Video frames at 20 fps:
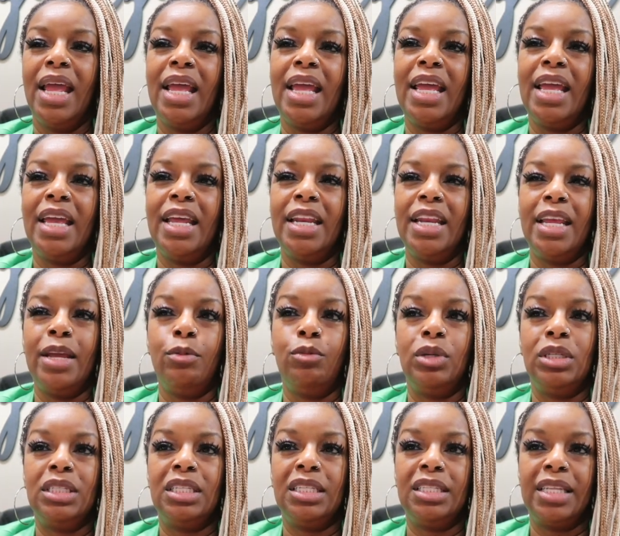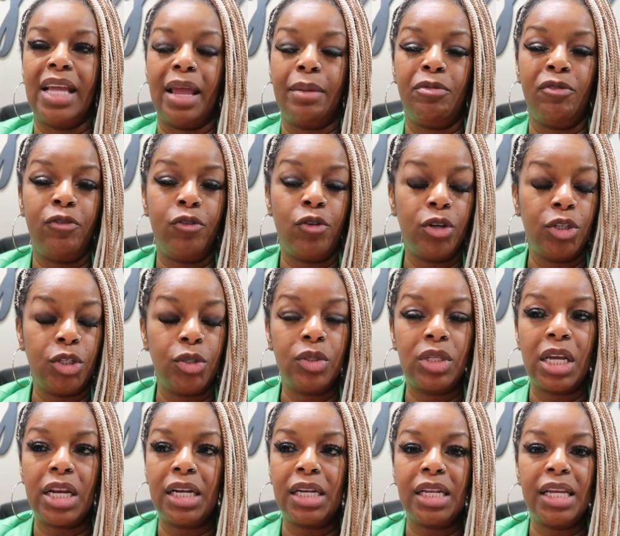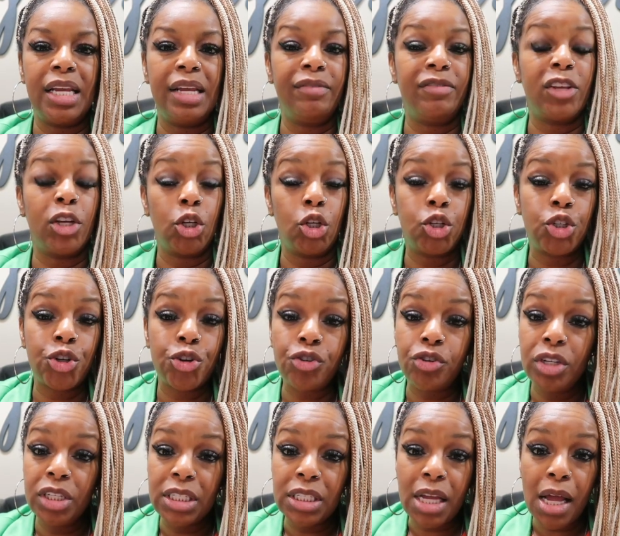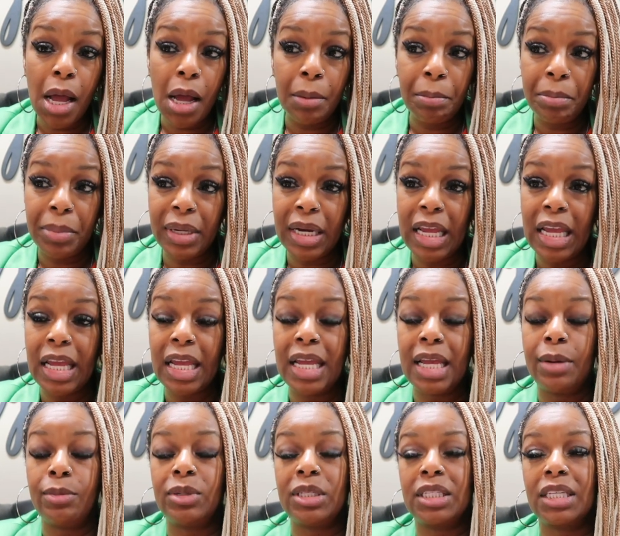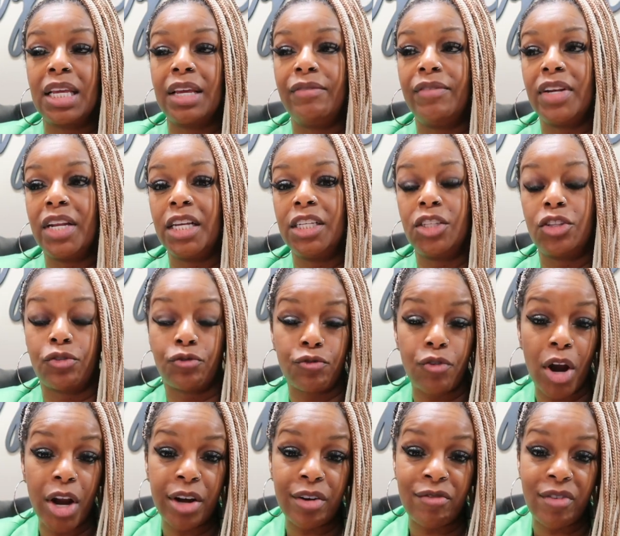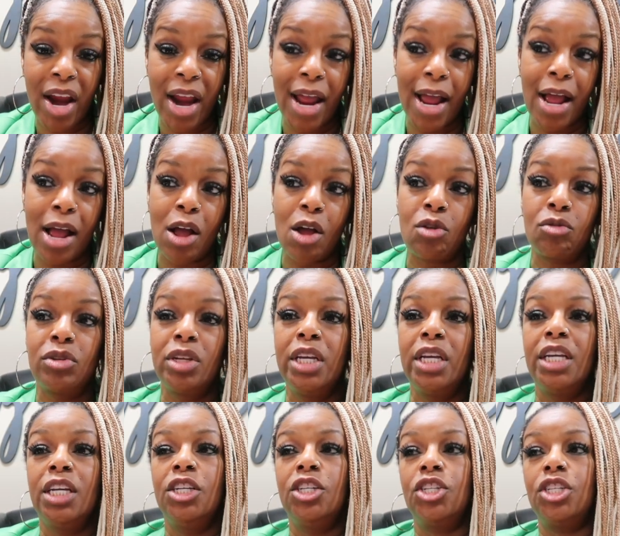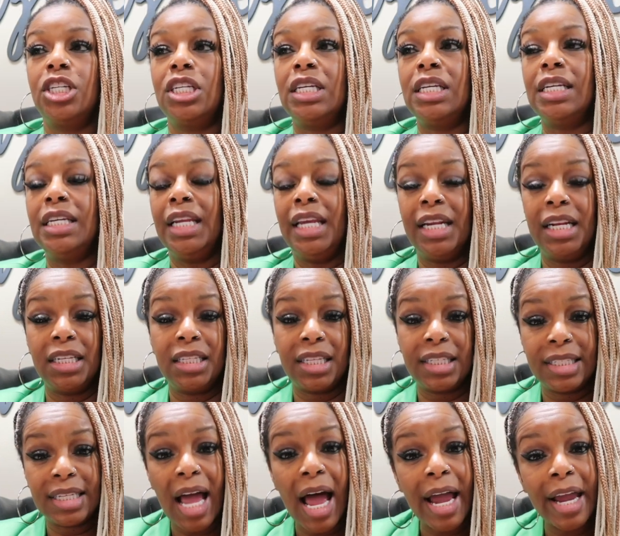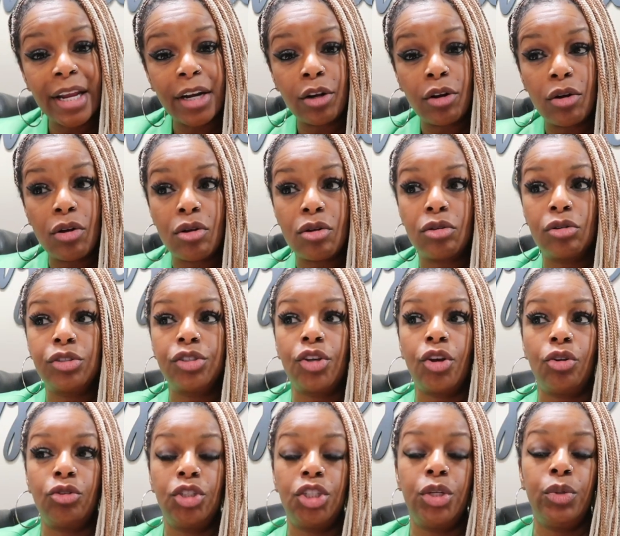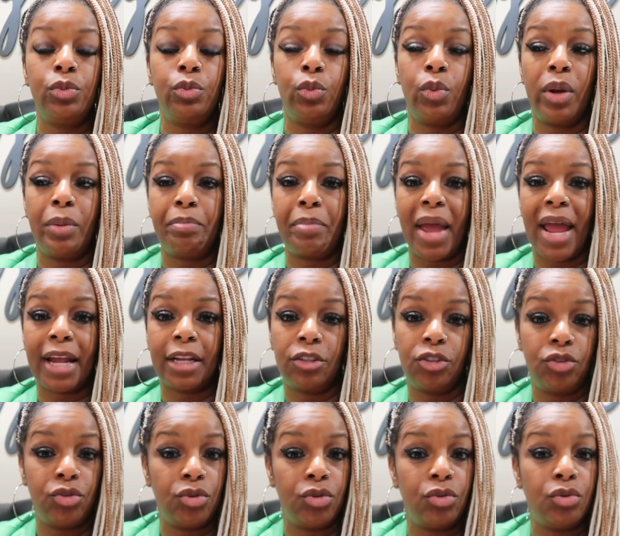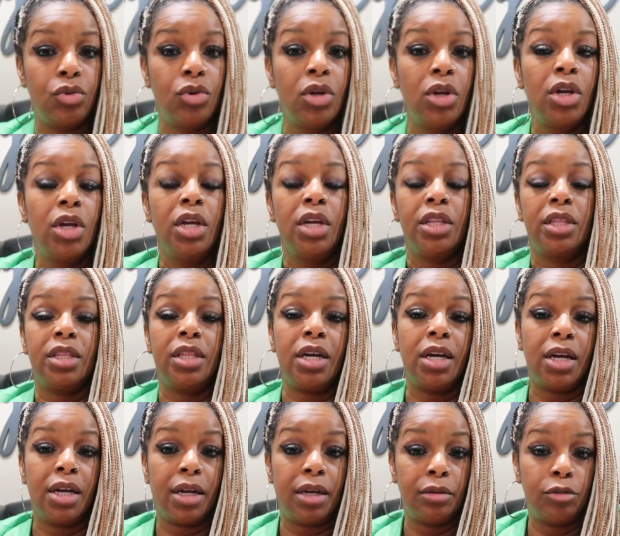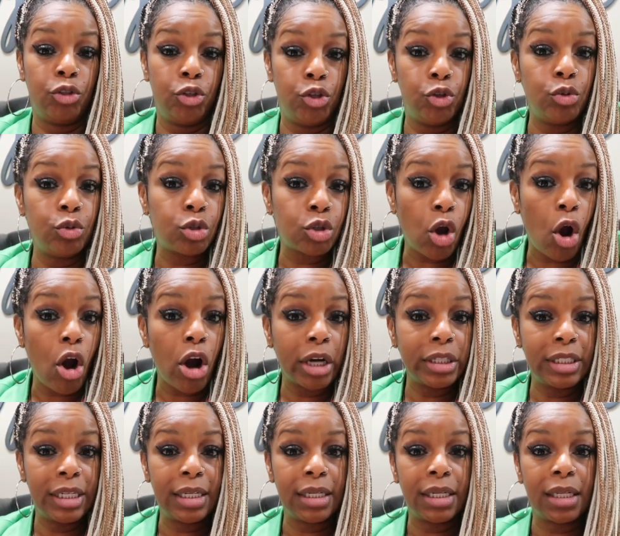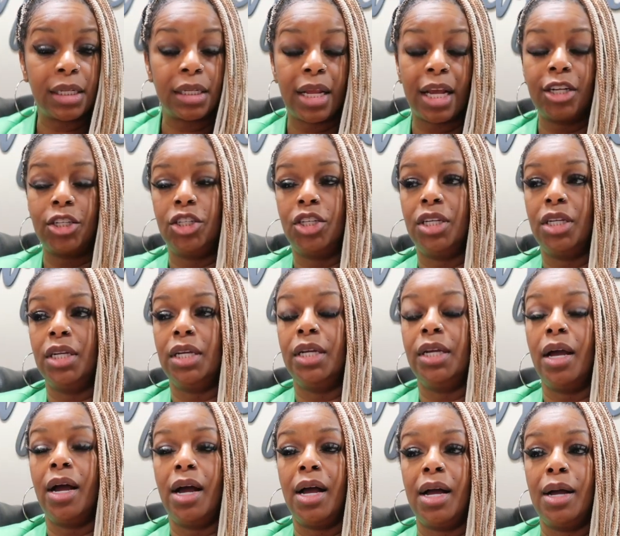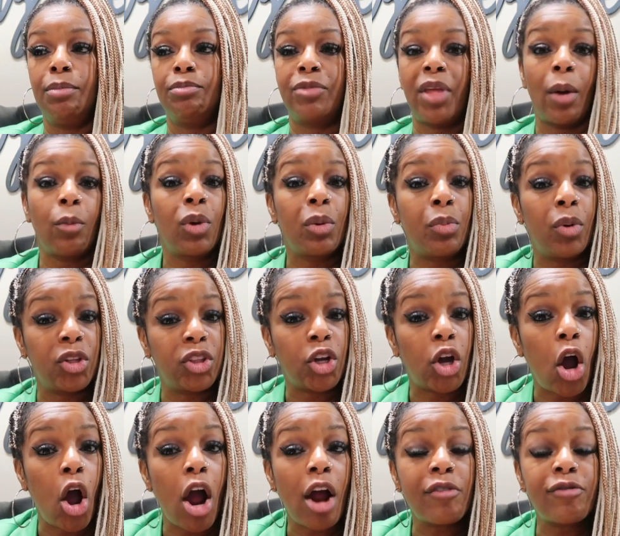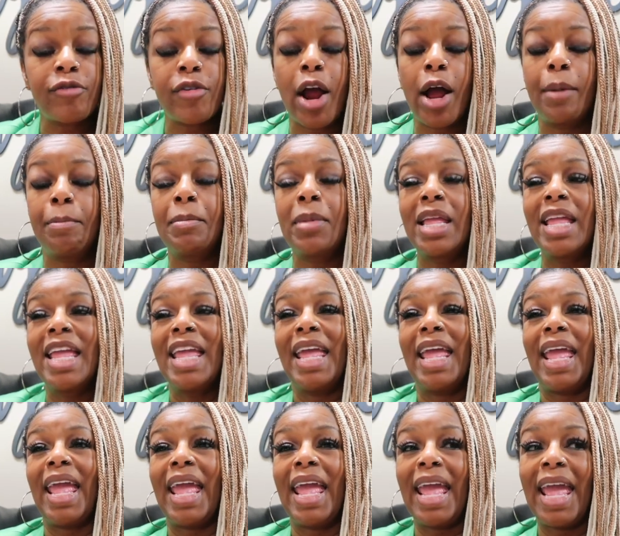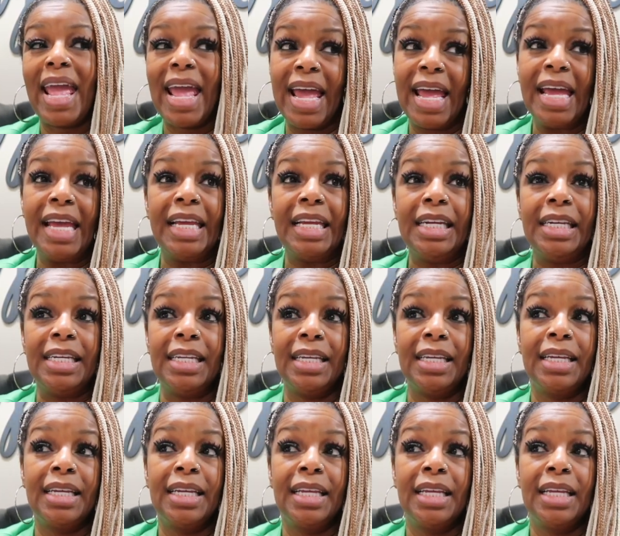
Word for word: and it was the day before she was going to leave the insurance company was giving us the runaround she needed the title so she went back to the used car dealer that she um, that we bought the car from and